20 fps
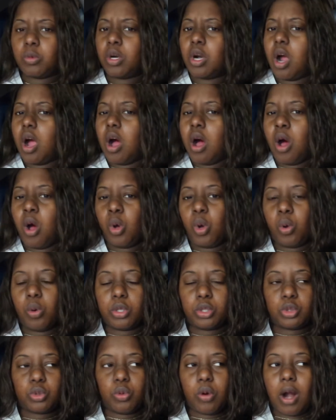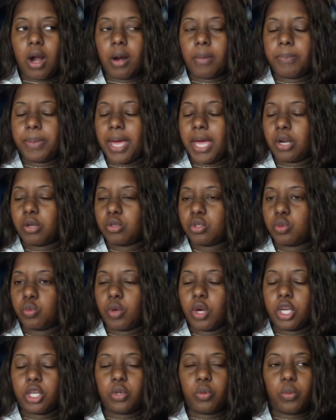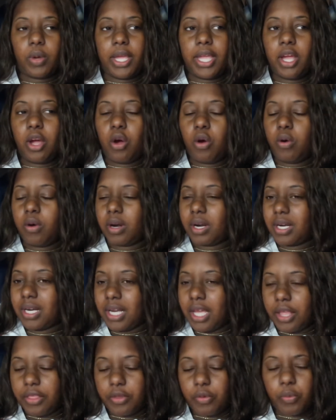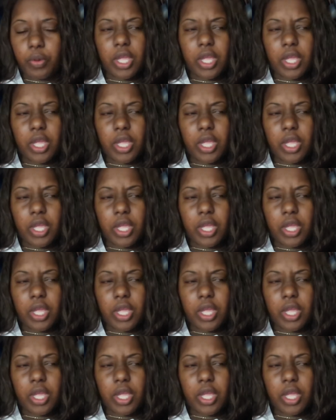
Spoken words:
We're all going through our battles one way or another.